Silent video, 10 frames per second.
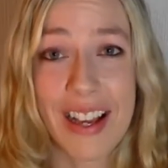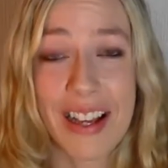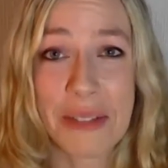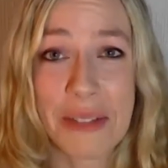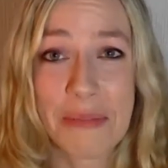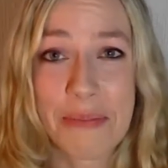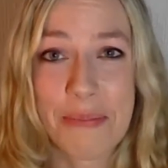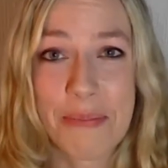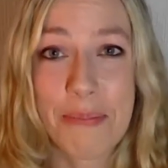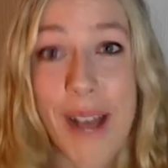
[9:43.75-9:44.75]

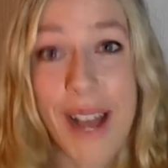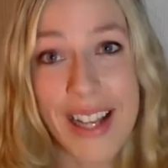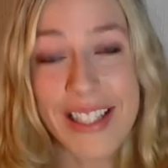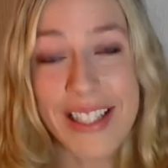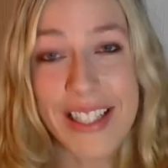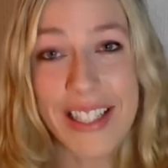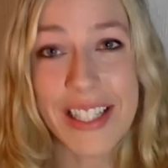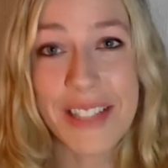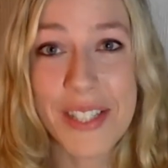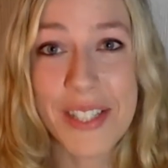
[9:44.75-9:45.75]
Um, but
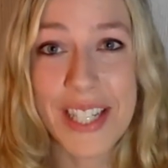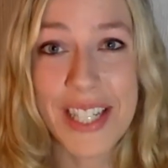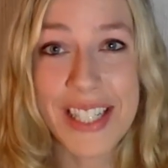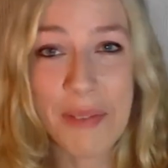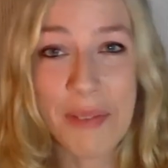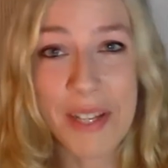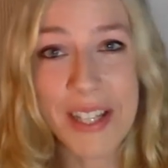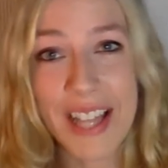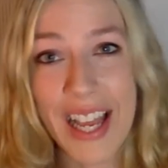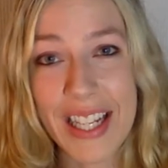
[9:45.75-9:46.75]
you could say
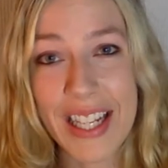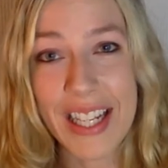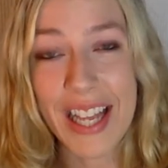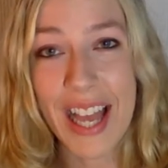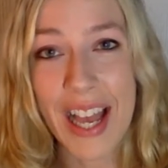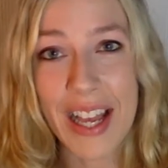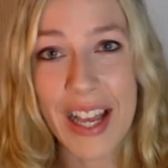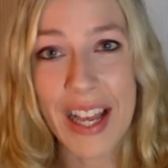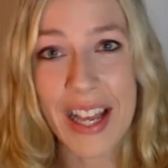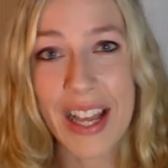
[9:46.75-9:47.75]
something like
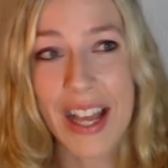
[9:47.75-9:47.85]
uh,